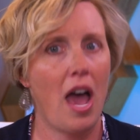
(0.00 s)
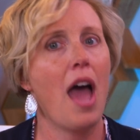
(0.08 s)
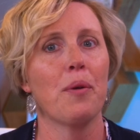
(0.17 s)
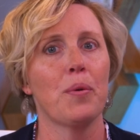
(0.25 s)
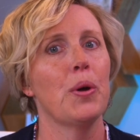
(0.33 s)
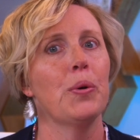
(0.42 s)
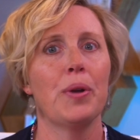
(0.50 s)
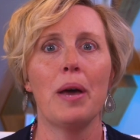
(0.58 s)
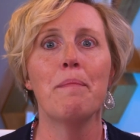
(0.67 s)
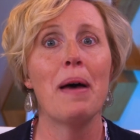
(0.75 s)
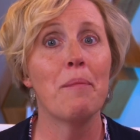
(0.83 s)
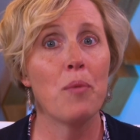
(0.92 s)
I wrote a
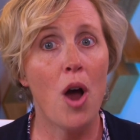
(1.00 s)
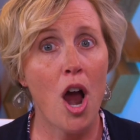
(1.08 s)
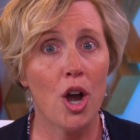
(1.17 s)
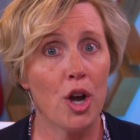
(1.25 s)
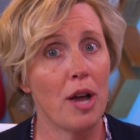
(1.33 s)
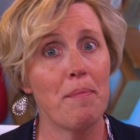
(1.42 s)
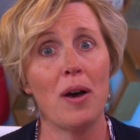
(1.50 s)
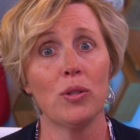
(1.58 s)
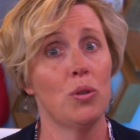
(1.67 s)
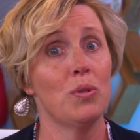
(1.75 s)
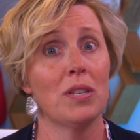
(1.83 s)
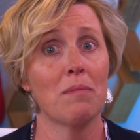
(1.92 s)
memoir about
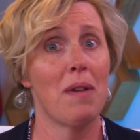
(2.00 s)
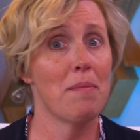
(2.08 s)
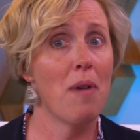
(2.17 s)
losing my